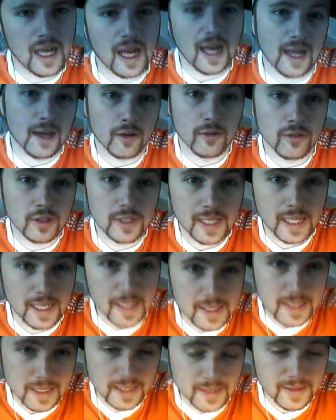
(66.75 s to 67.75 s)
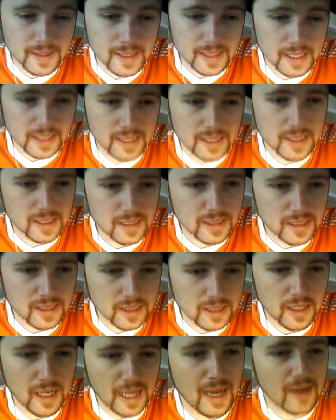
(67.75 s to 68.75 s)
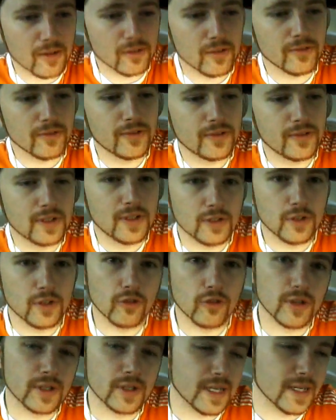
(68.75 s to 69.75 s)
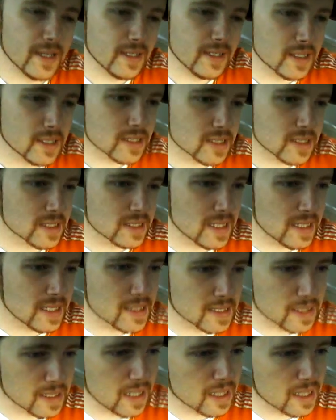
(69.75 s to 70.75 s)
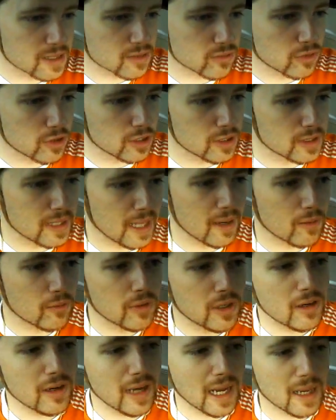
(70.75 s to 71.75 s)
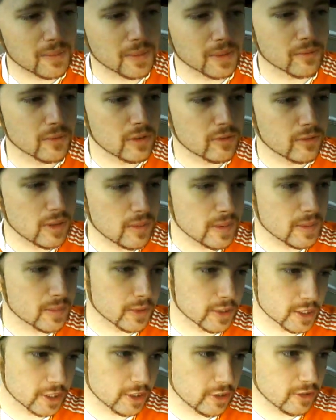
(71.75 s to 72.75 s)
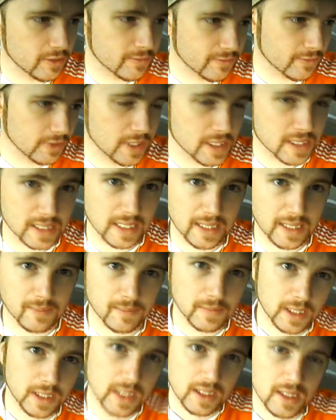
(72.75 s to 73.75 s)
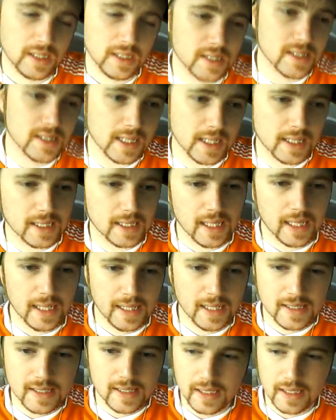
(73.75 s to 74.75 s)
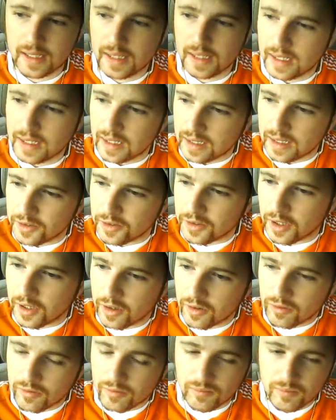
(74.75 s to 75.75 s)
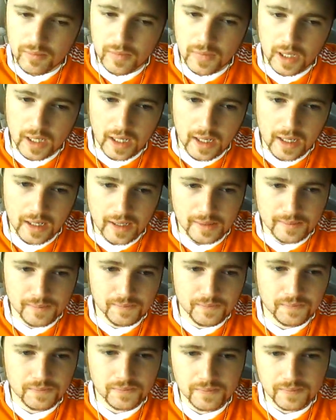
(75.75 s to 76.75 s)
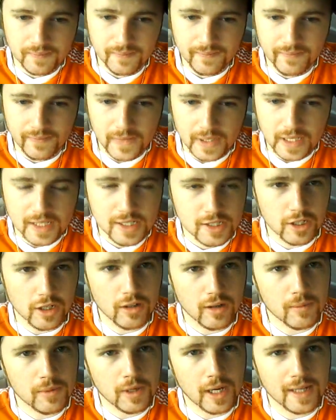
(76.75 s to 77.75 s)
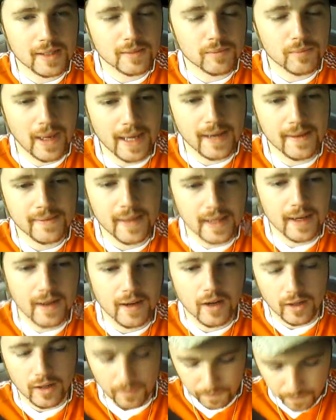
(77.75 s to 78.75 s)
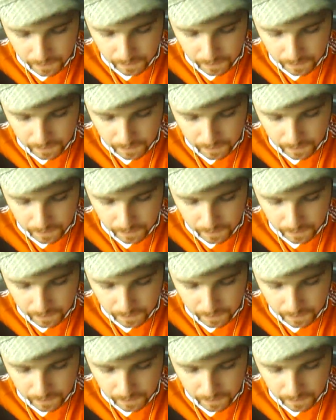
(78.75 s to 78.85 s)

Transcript: I don't look at it as anything uh, out of the ordinary because it says in God's word that will happen we will be persecuted for His name's sake and you know um, so I'm not mad at that at all